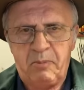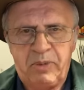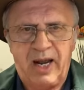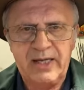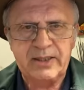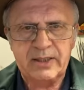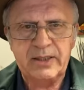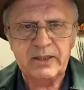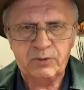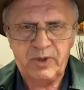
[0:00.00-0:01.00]

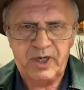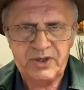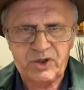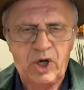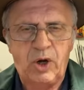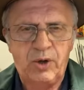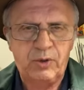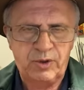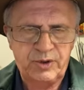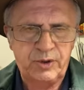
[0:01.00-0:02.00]
places where
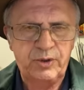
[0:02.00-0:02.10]
stone was